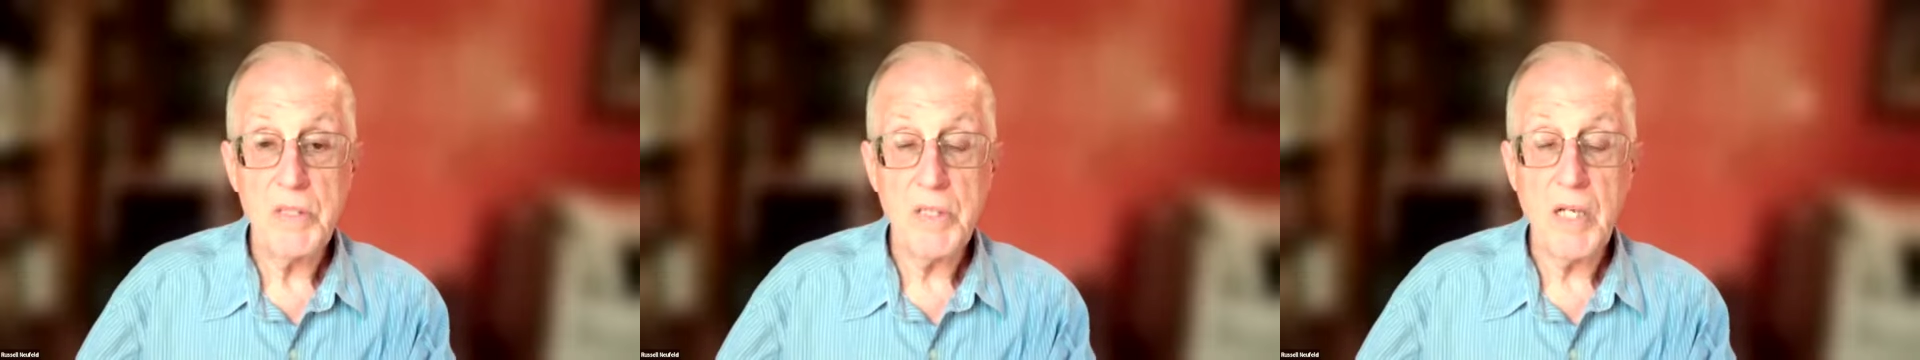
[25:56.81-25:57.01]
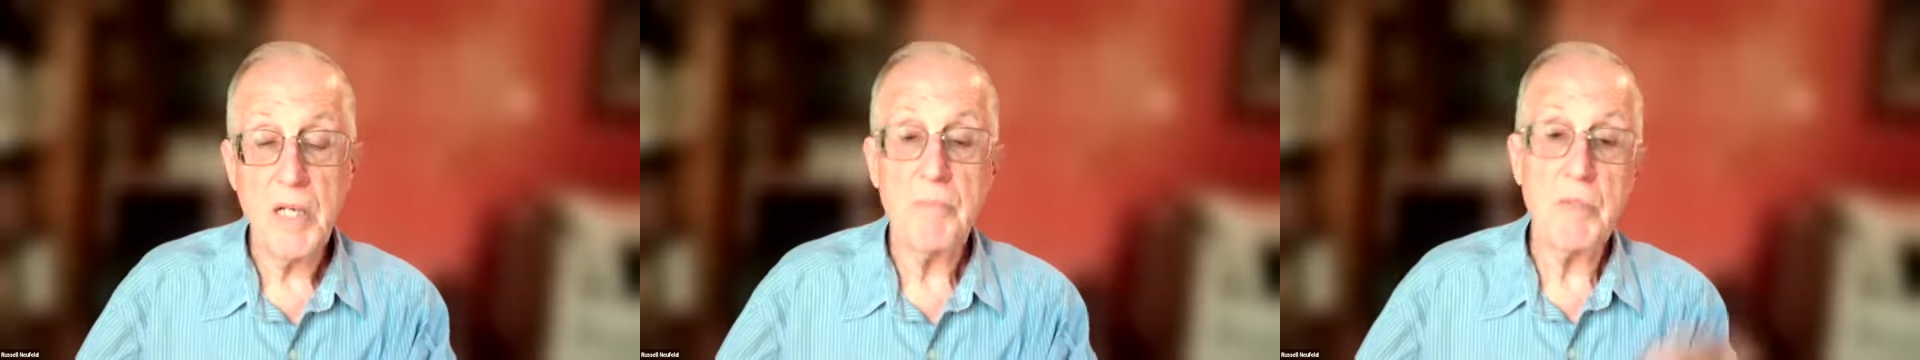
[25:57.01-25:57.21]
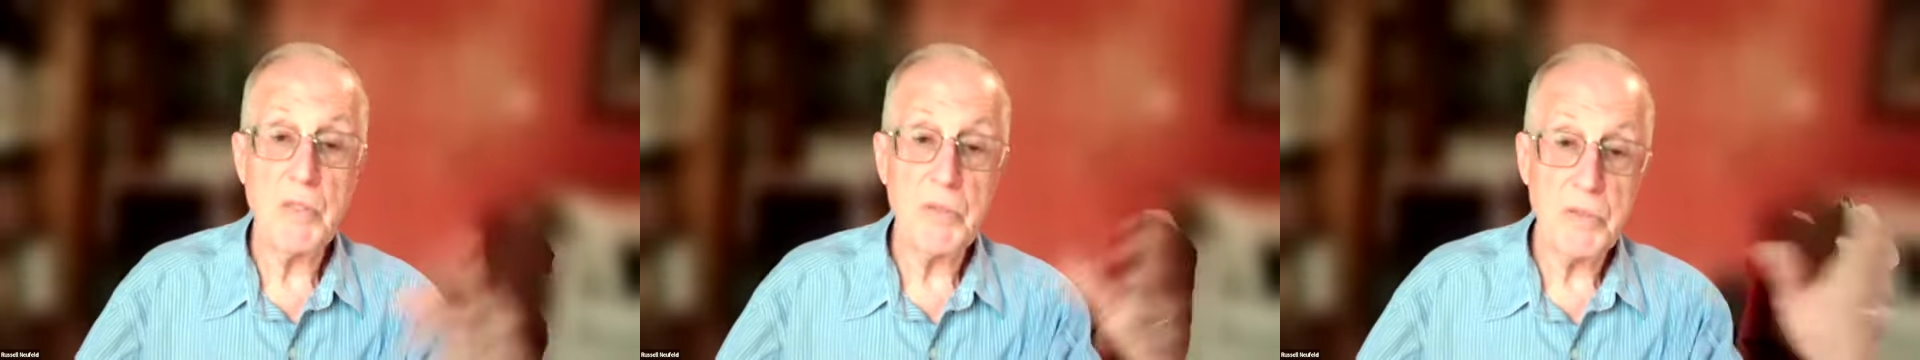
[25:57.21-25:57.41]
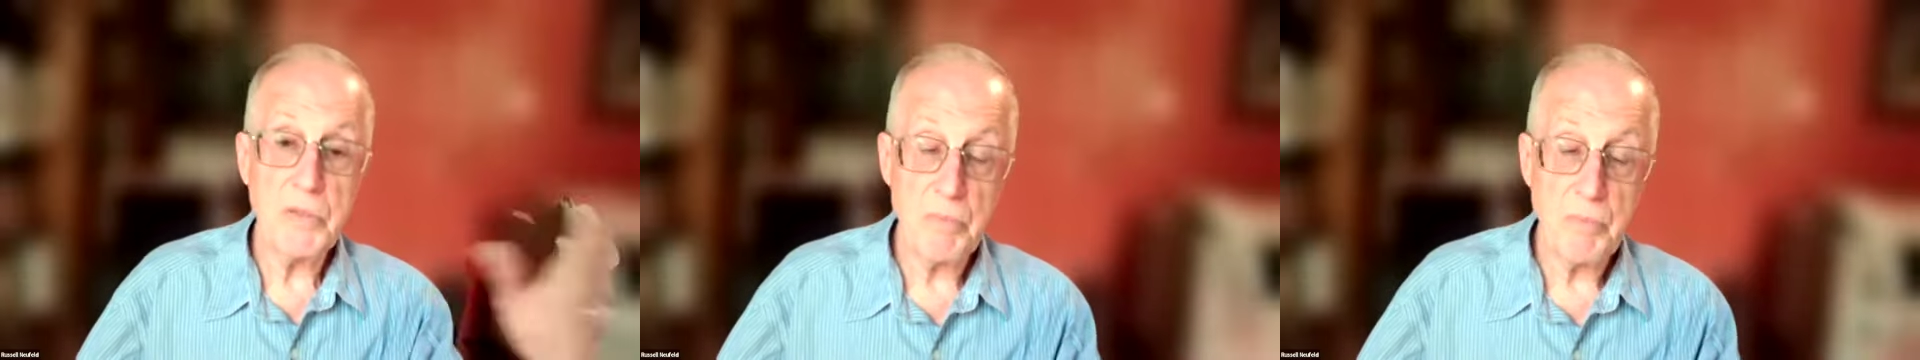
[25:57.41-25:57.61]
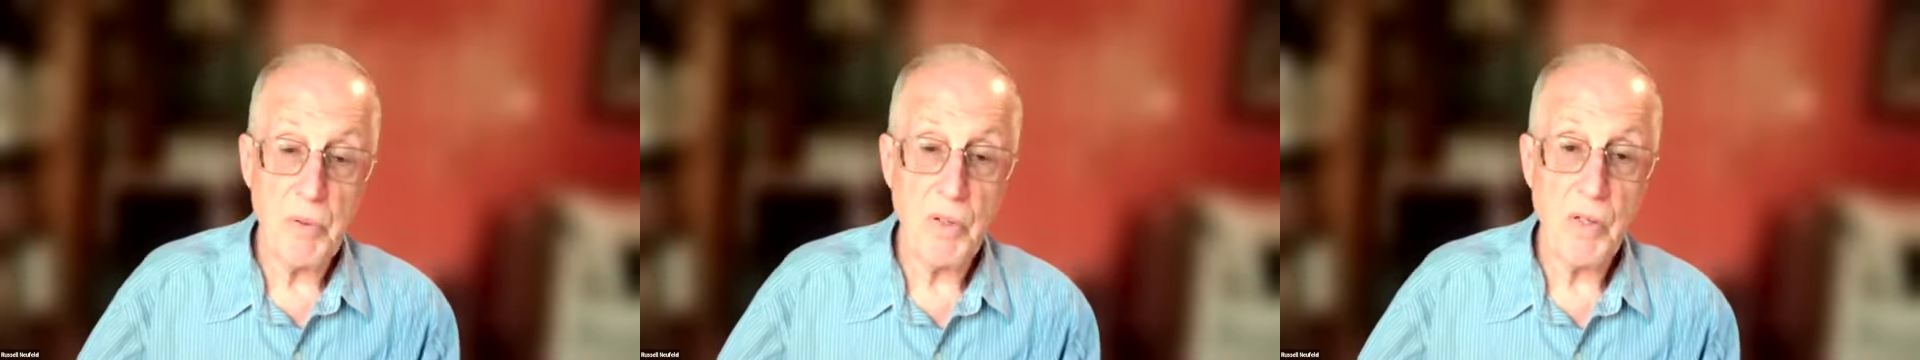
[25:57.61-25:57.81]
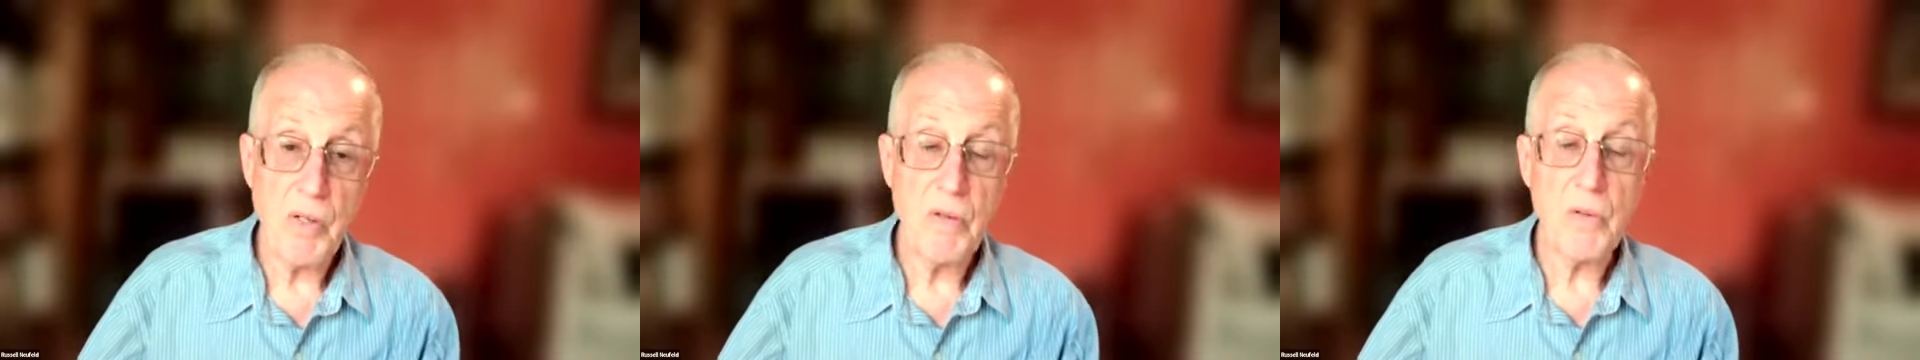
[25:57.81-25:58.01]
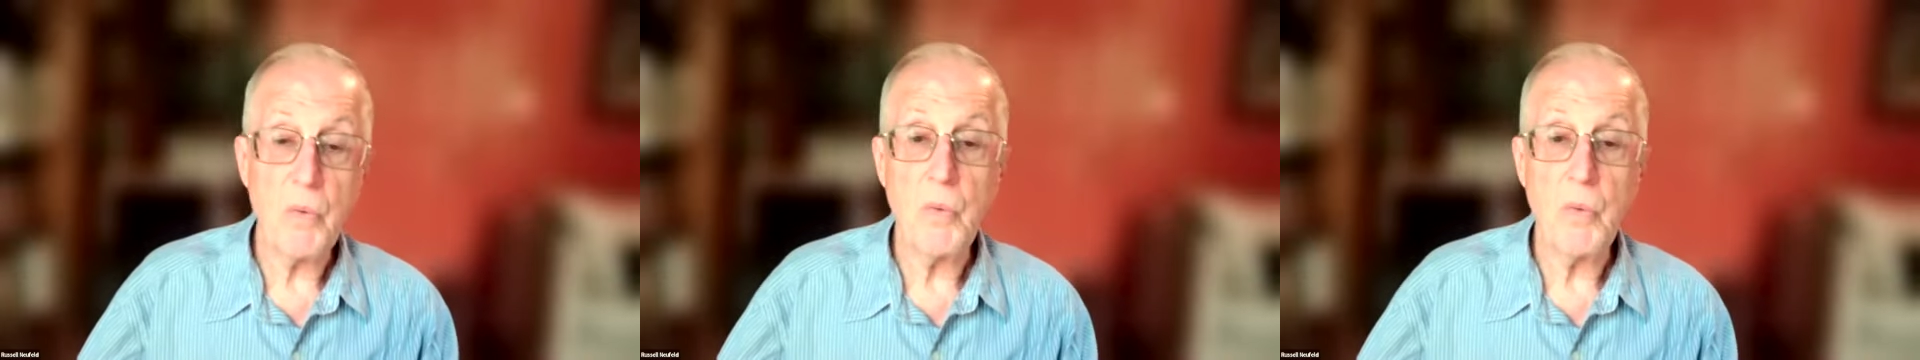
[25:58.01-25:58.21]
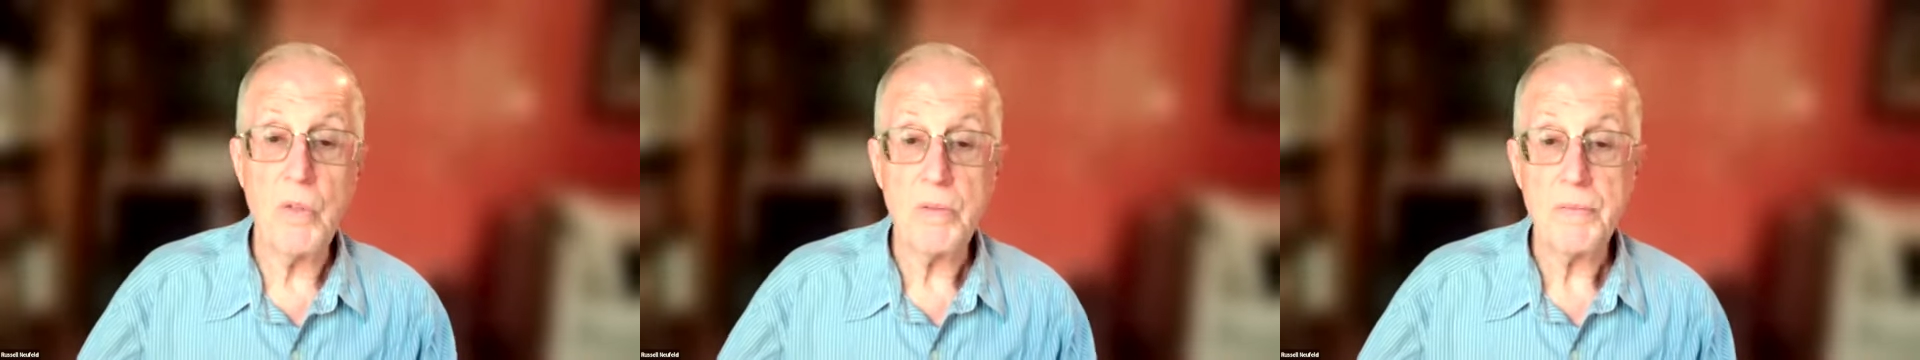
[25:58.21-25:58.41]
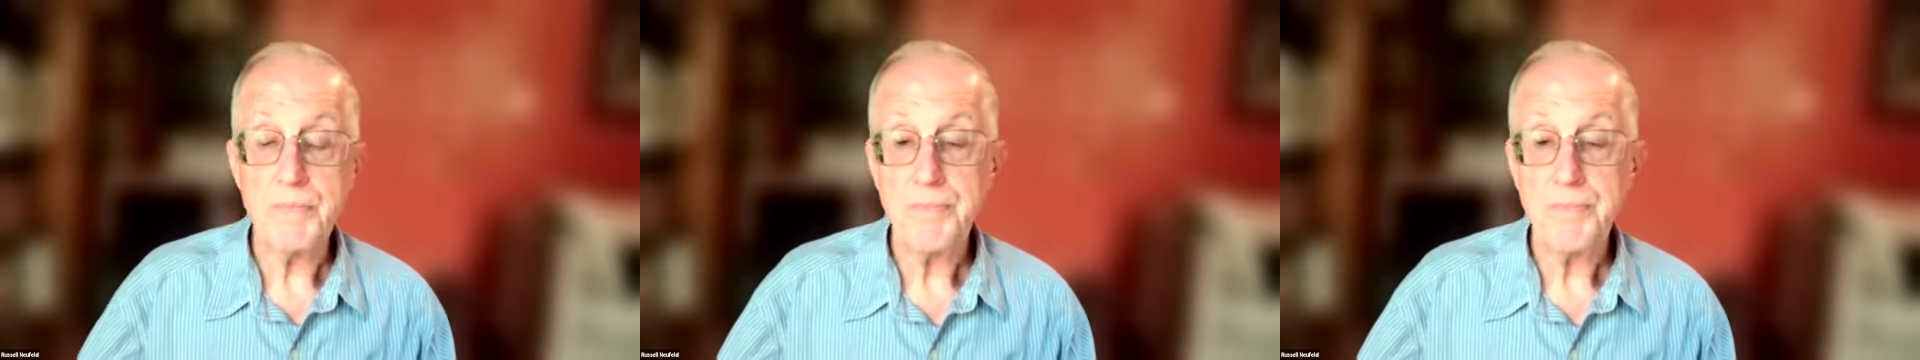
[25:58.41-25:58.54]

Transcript: can because they're part of the court.